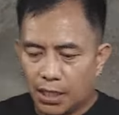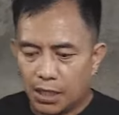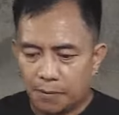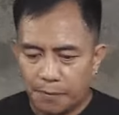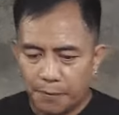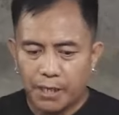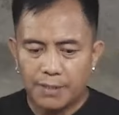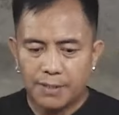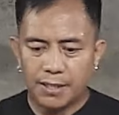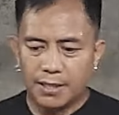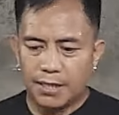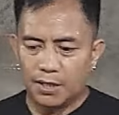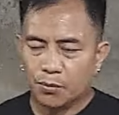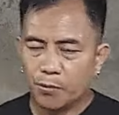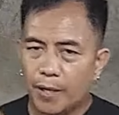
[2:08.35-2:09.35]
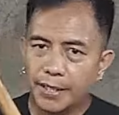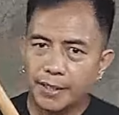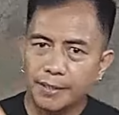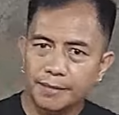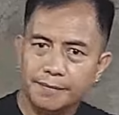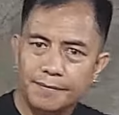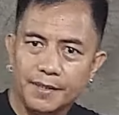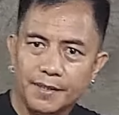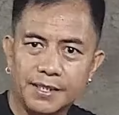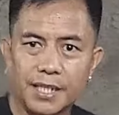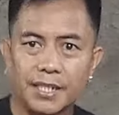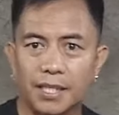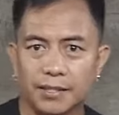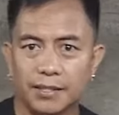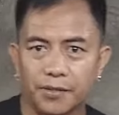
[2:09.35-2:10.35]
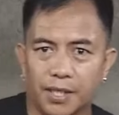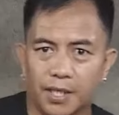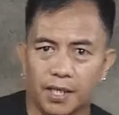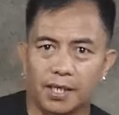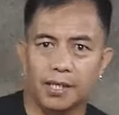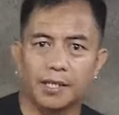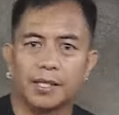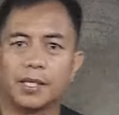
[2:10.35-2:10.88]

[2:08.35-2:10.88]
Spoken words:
If you can see, this one is a little tricky.